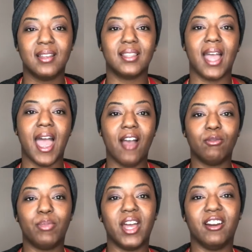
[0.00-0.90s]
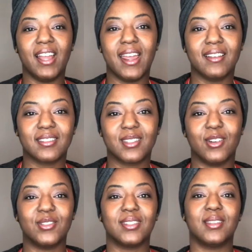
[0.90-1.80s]
to have better
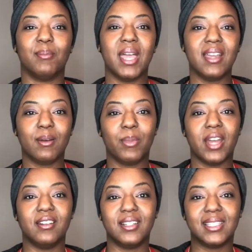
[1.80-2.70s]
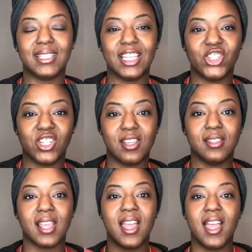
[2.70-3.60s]
answers, to make better
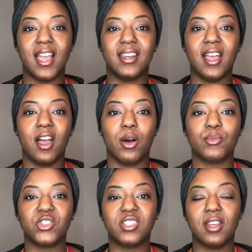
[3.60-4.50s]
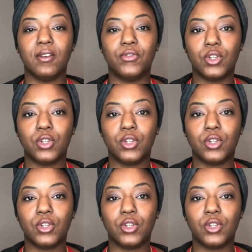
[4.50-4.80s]
decisions, and help shift